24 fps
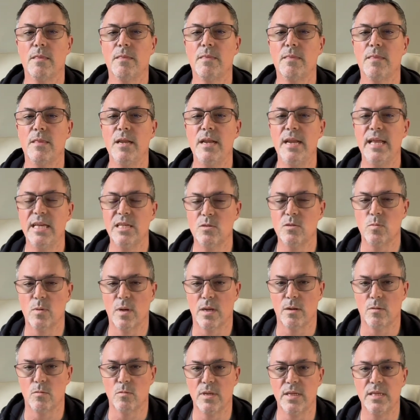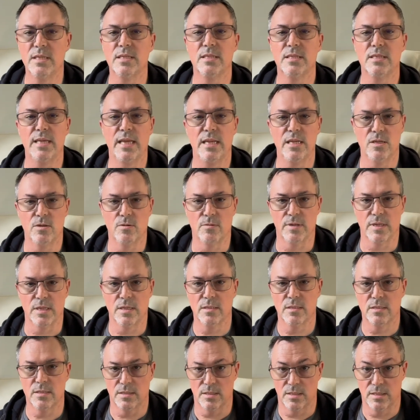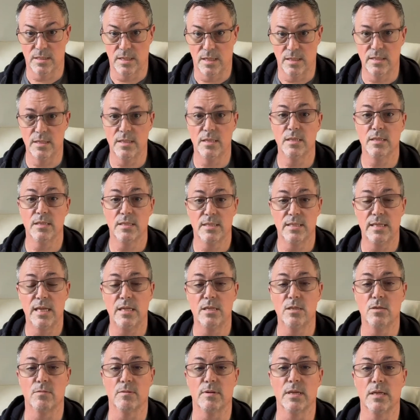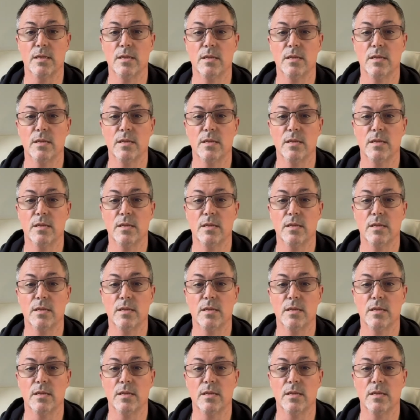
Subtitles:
The next one is centering. So sensing, centering.